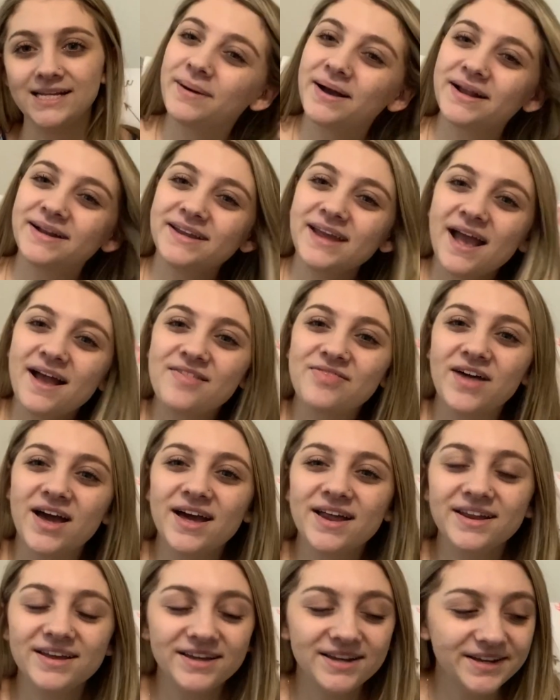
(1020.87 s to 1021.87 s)
But yeah,
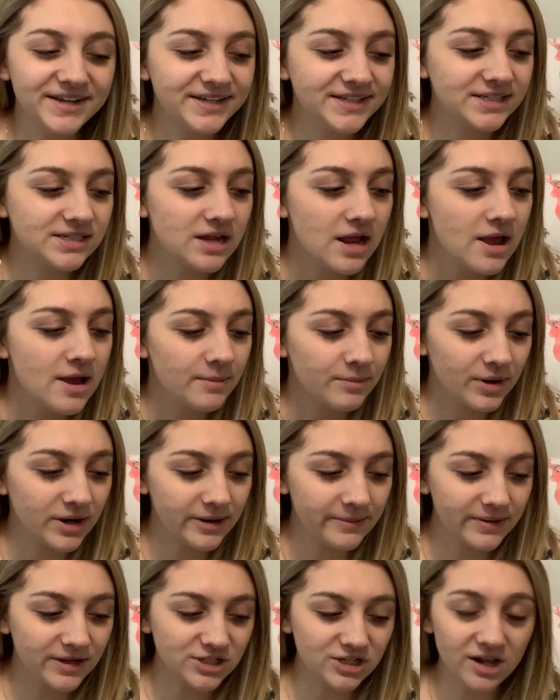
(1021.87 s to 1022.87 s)
that is pretty
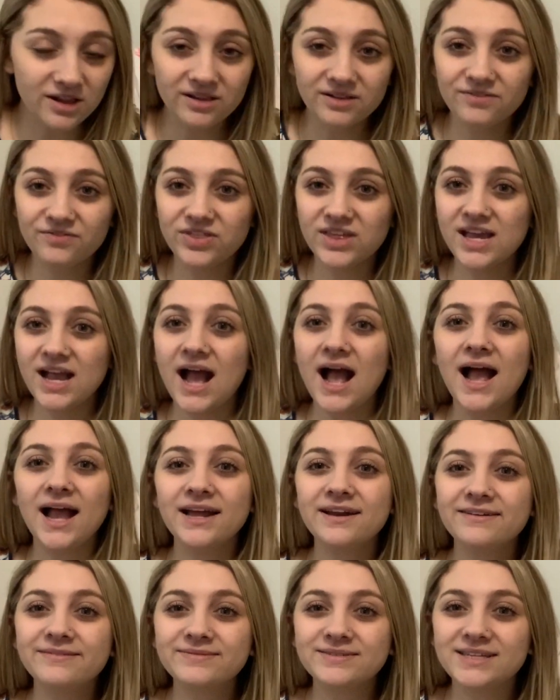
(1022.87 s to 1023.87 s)
much all of the items